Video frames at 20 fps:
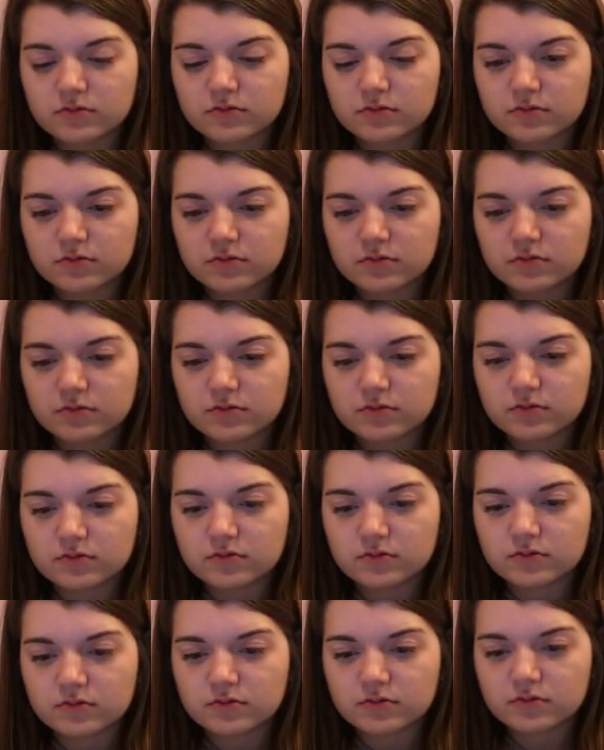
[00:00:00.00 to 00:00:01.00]

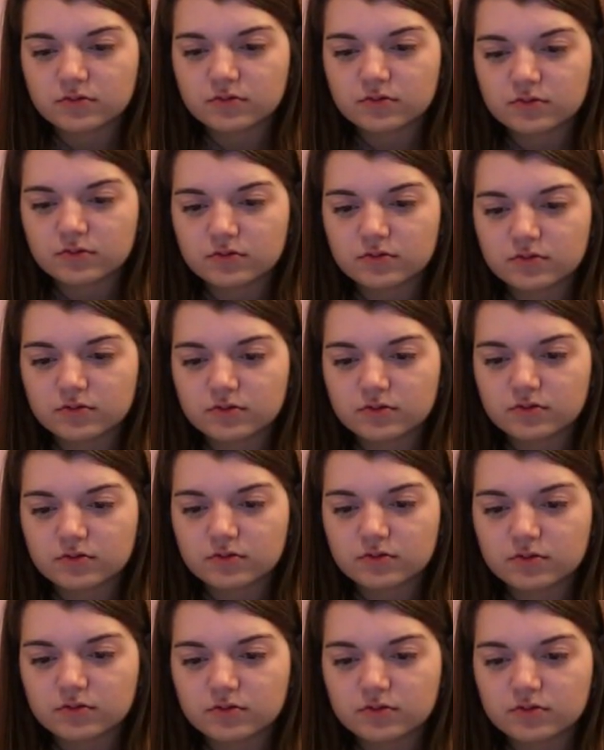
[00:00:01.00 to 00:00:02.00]

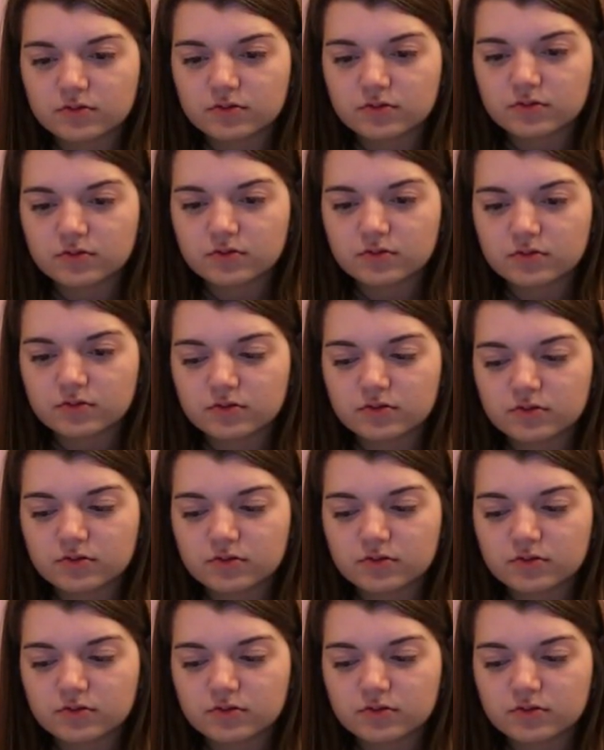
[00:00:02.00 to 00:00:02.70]
The person shown says nothing.